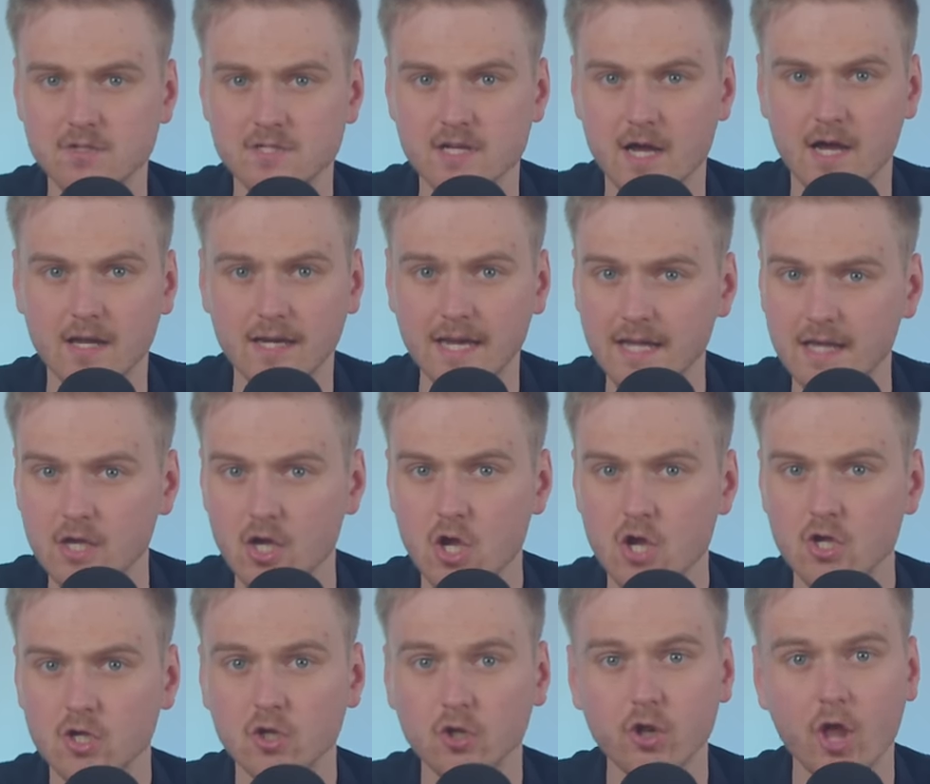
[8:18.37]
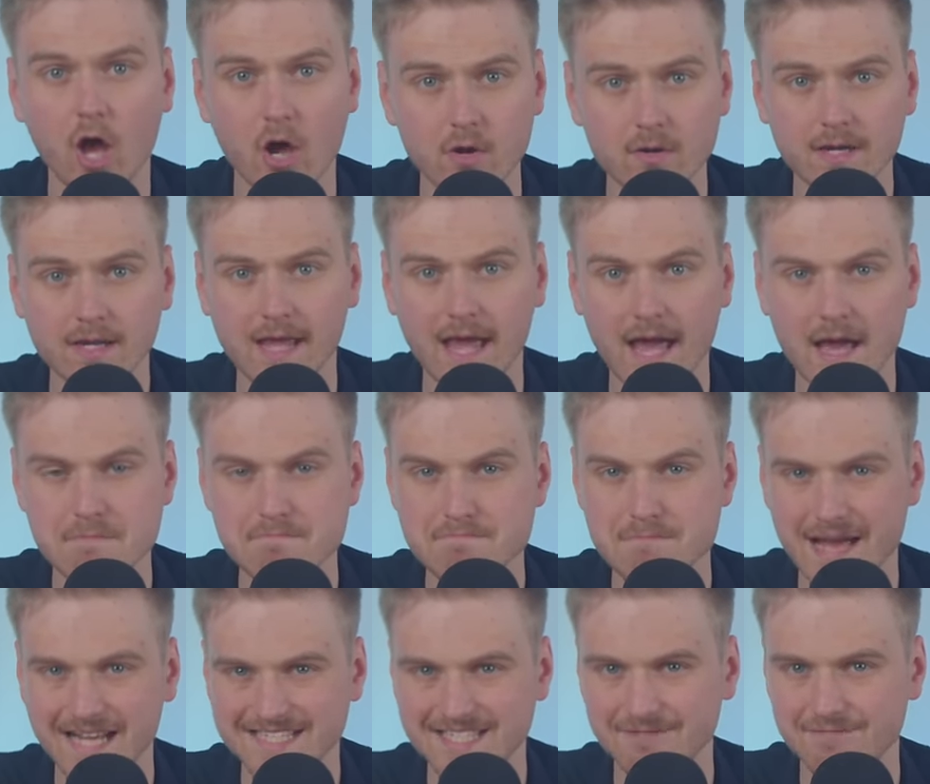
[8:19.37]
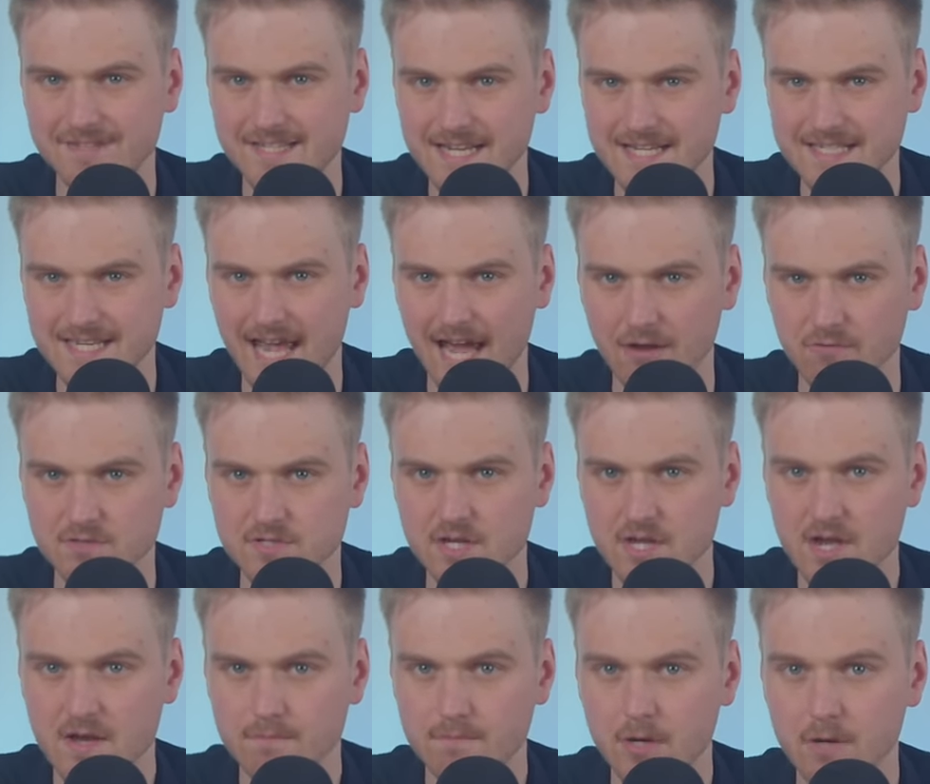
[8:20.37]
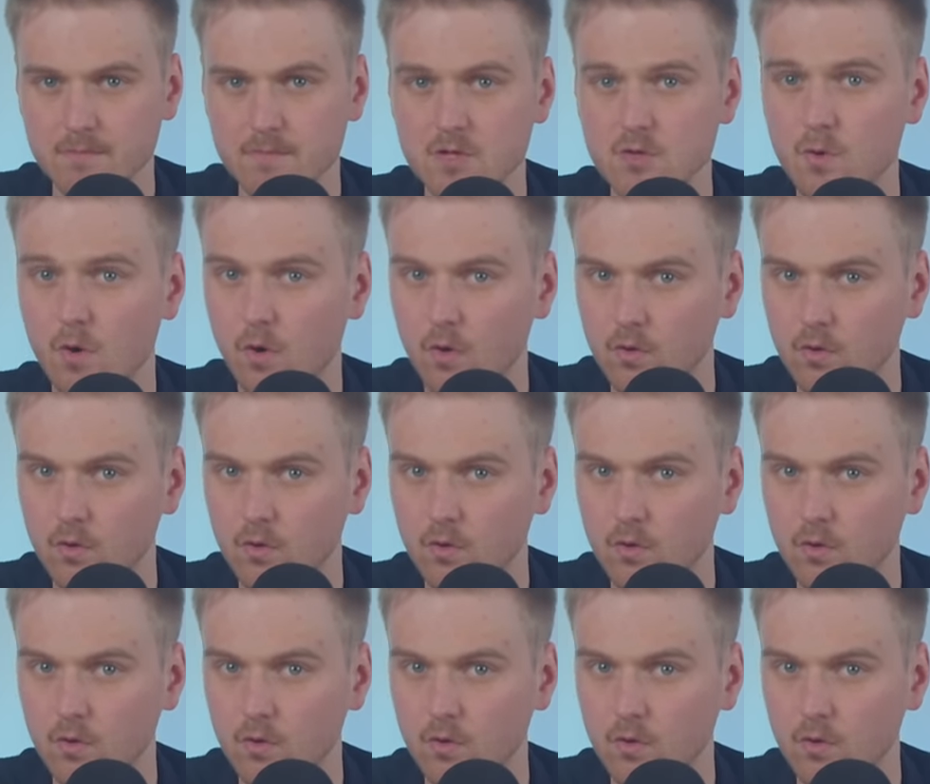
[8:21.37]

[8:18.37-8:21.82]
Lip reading: using our link, you'll not only get a massive discount, but you